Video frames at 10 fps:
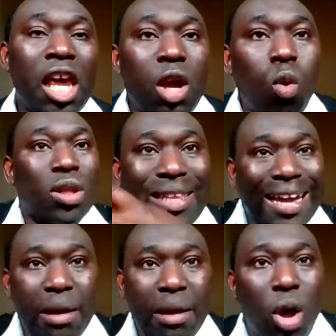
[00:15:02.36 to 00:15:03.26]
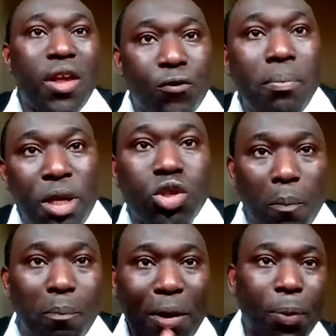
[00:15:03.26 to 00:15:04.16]
He was taking money from his
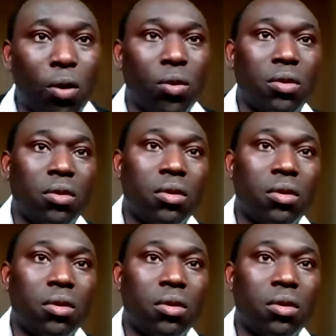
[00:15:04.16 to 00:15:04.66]
own people.